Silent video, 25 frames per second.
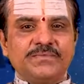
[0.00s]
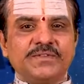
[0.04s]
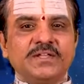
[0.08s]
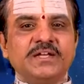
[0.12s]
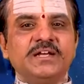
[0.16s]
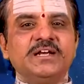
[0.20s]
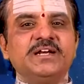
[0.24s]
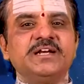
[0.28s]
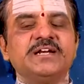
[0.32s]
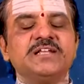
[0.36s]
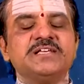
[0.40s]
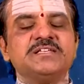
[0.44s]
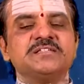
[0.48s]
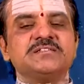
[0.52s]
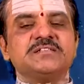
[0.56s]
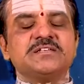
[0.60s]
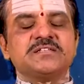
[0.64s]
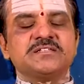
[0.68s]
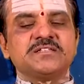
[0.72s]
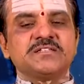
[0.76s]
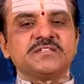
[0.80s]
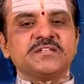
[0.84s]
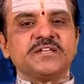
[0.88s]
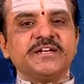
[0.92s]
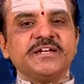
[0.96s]
It is
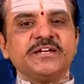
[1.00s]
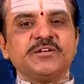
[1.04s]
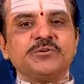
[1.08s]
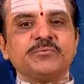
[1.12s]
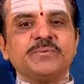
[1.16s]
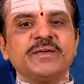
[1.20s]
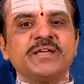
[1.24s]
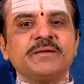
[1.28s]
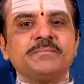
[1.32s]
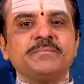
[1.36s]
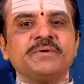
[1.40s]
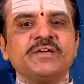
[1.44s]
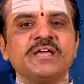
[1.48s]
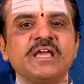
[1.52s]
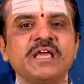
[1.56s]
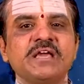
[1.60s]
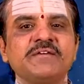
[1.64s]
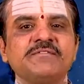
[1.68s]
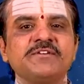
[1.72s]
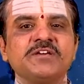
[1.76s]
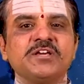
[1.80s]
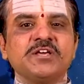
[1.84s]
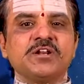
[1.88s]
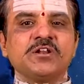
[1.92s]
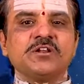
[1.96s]
necessary to make
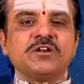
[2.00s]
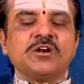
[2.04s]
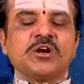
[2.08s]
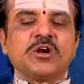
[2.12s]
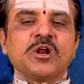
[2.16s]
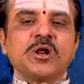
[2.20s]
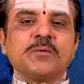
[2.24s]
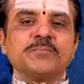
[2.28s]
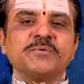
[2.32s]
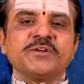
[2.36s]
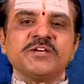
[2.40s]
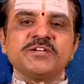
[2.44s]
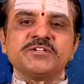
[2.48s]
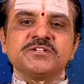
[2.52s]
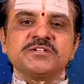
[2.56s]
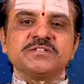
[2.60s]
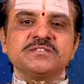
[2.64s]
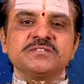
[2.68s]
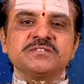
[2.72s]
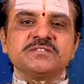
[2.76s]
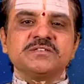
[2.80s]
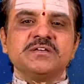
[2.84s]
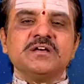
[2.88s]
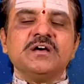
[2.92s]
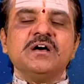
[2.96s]
behavioral
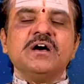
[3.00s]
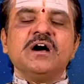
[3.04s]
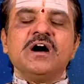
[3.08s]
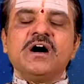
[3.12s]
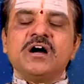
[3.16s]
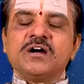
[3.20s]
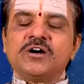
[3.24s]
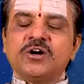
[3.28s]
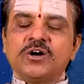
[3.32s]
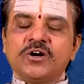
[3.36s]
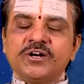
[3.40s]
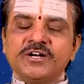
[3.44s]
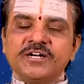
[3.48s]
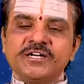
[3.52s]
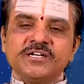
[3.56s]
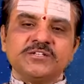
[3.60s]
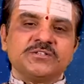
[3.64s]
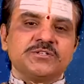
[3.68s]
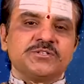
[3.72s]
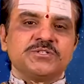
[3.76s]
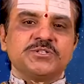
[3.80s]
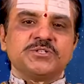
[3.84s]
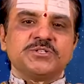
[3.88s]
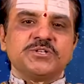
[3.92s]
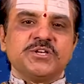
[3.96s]
adaptations according to the
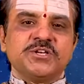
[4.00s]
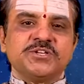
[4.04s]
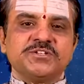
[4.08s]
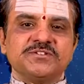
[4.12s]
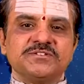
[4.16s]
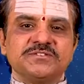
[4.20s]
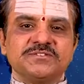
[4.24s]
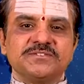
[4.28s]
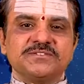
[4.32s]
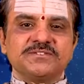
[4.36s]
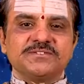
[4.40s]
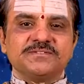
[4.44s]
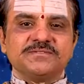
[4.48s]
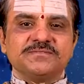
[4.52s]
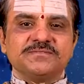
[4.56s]
situations.